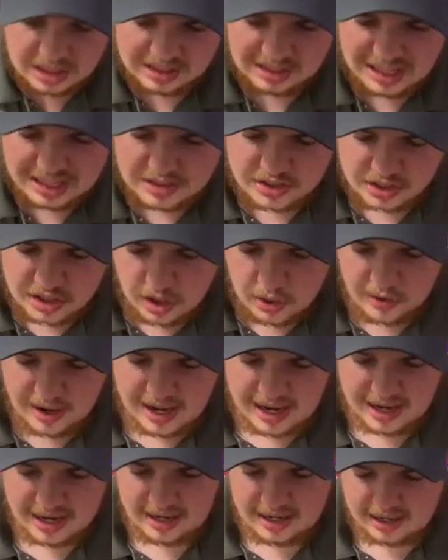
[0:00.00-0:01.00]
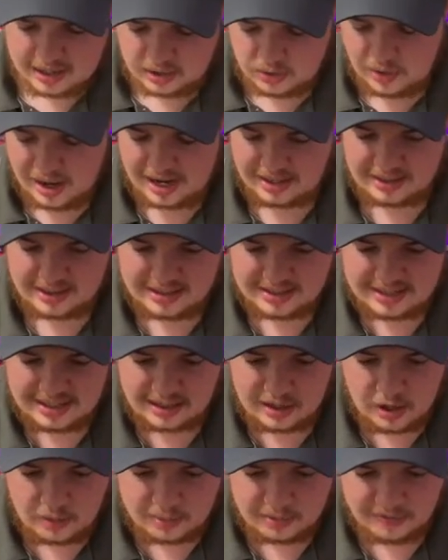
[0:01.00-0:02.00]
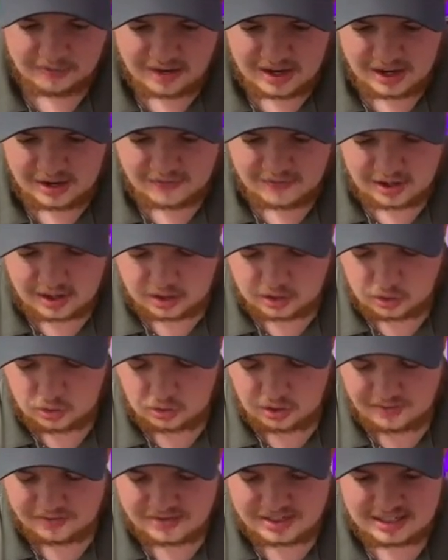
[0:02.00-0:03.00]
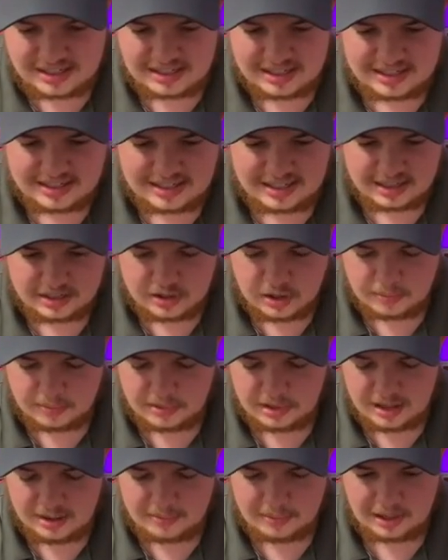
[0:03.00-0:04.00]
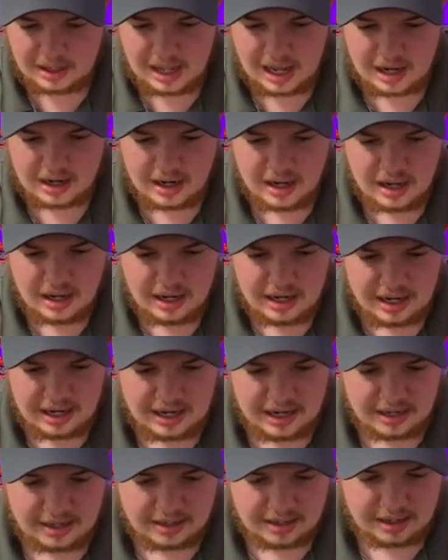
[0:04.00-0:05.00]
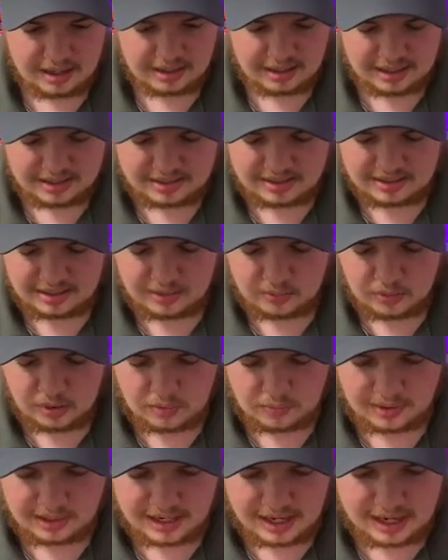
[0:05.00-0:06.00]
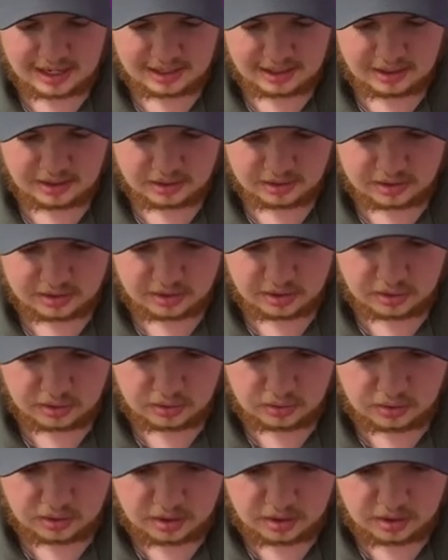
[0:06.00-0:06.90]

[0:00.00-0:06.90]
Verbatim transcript: let's go ahead and crack this thing open. Very, very cool. I've seen these things opened up a lot. And uh, let's see what we got here. So,